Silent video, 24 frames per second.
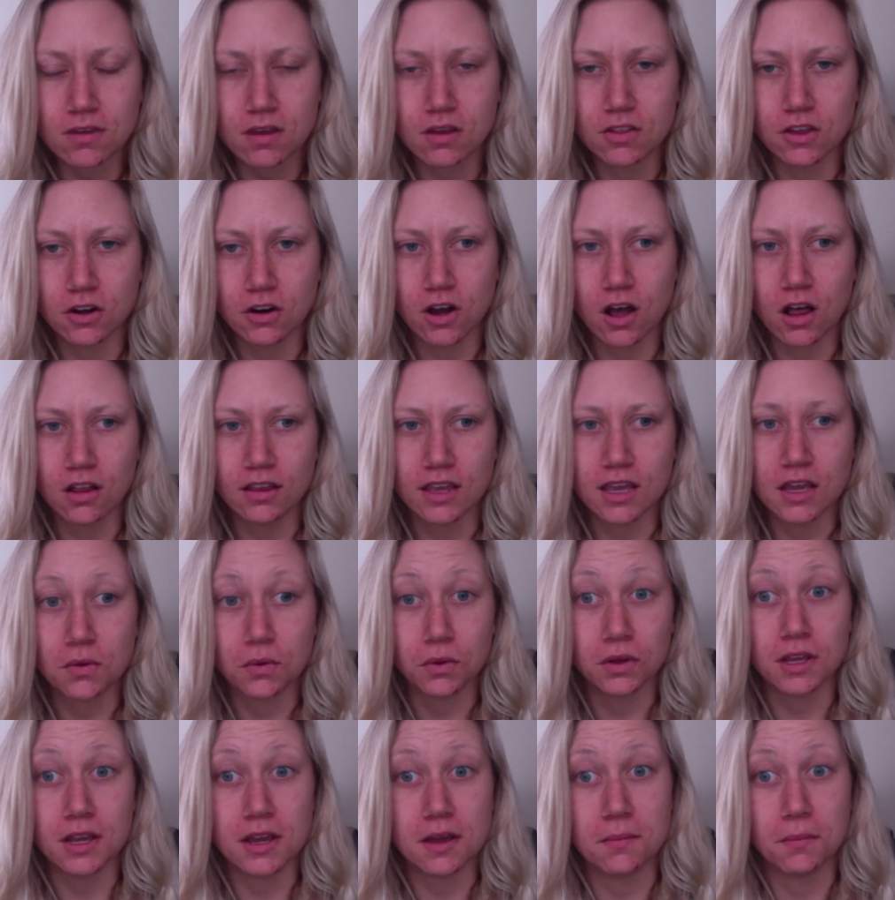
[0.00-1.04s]
they're all
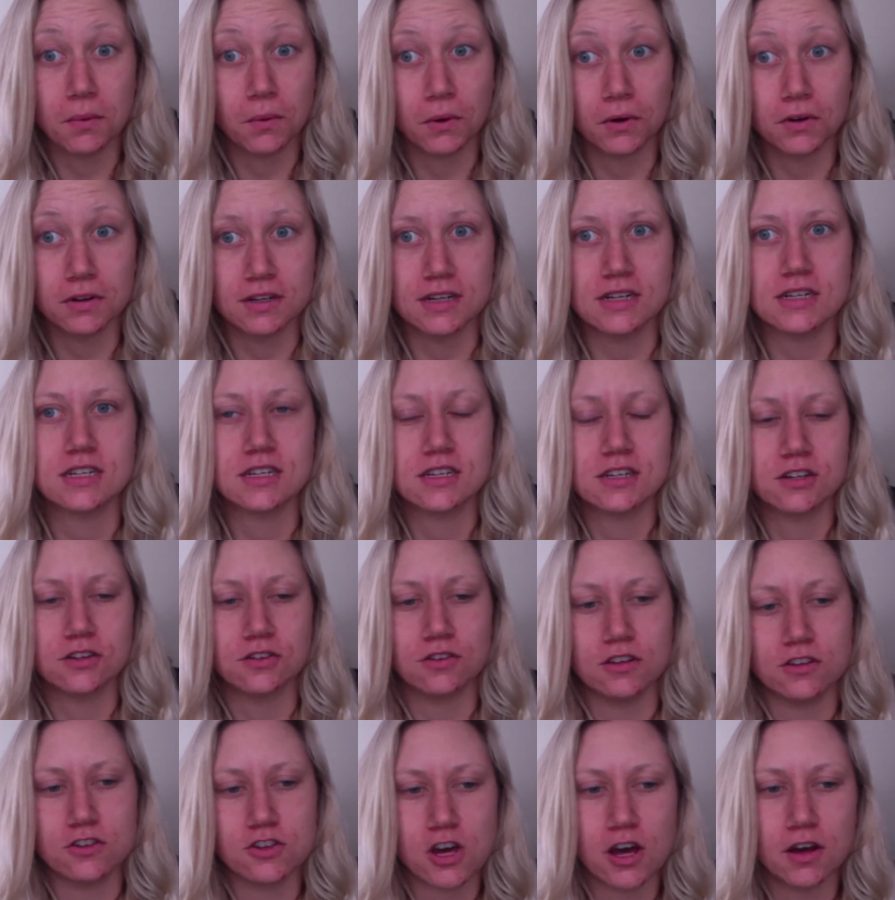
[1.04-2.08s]
equally important to
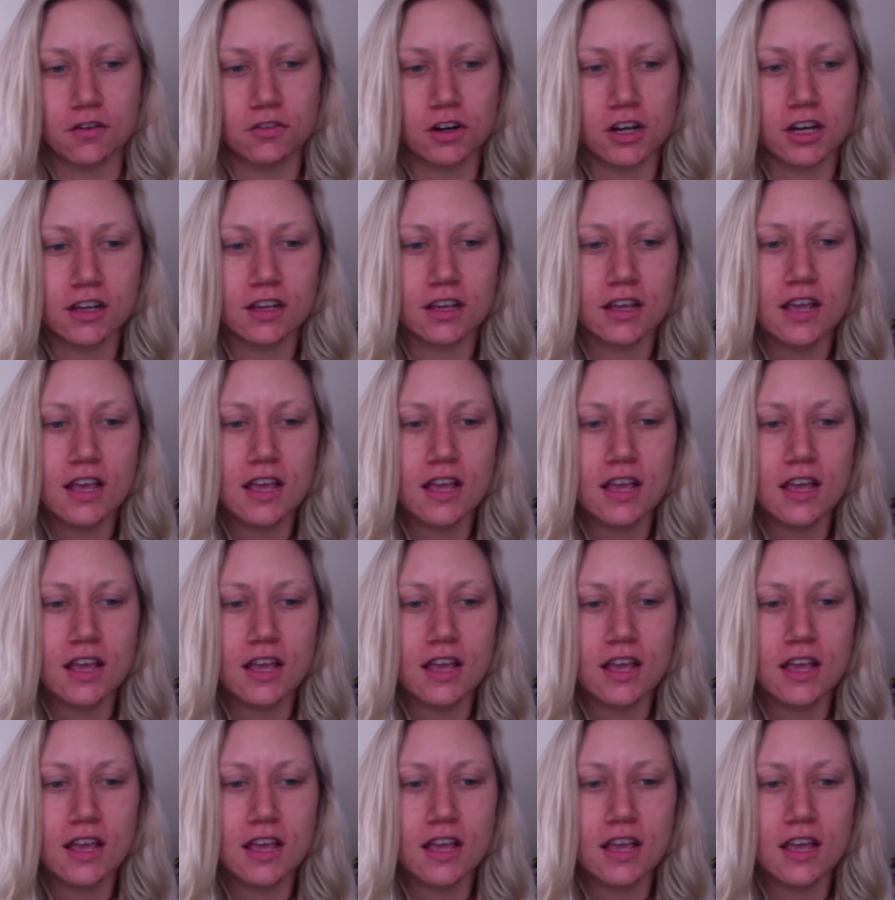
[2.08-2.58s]
the genre.